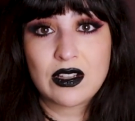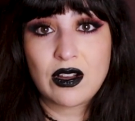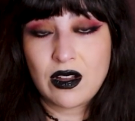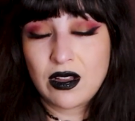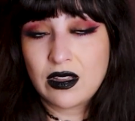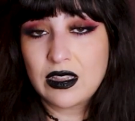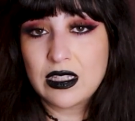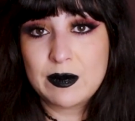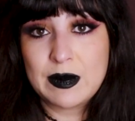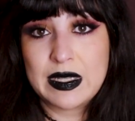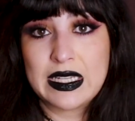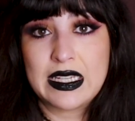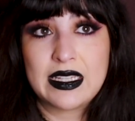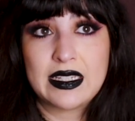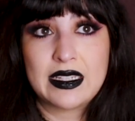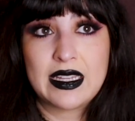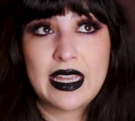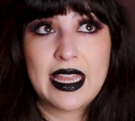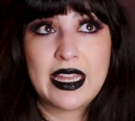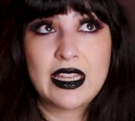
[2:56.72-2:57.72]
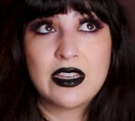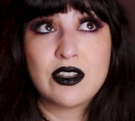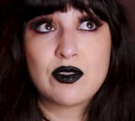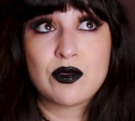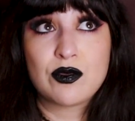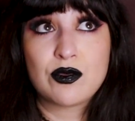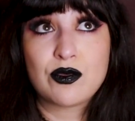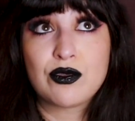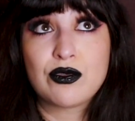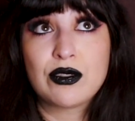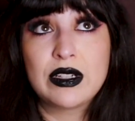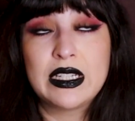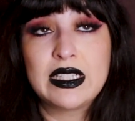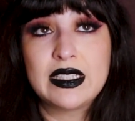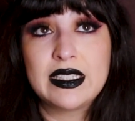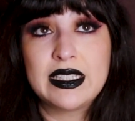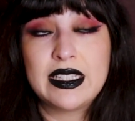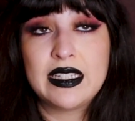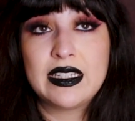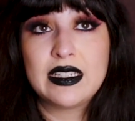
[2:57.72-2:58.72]
Call them in and
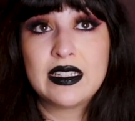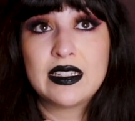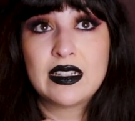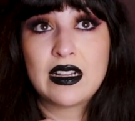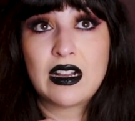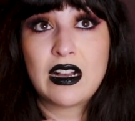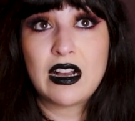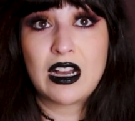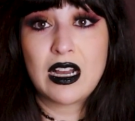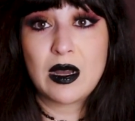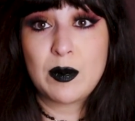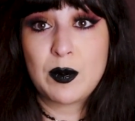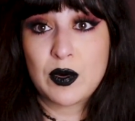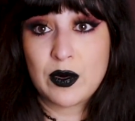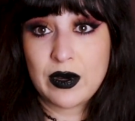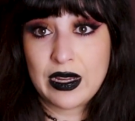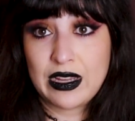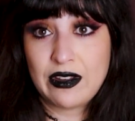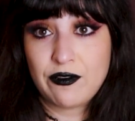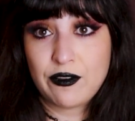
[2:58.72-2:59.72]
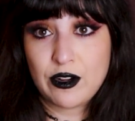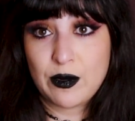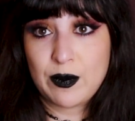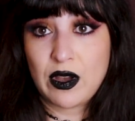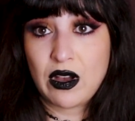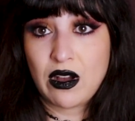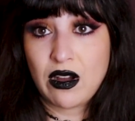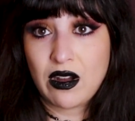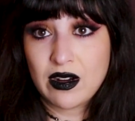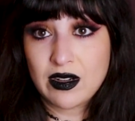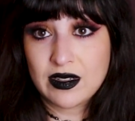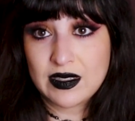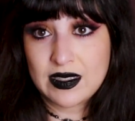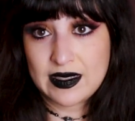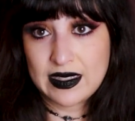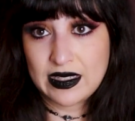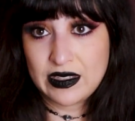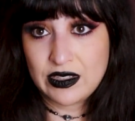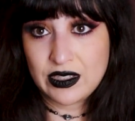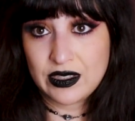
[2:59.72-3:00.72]
really operate from a heart
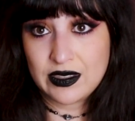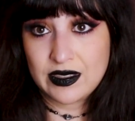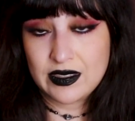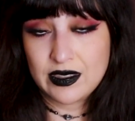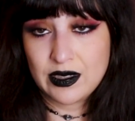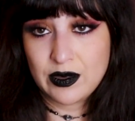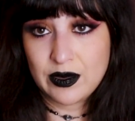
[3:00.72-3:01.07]
center,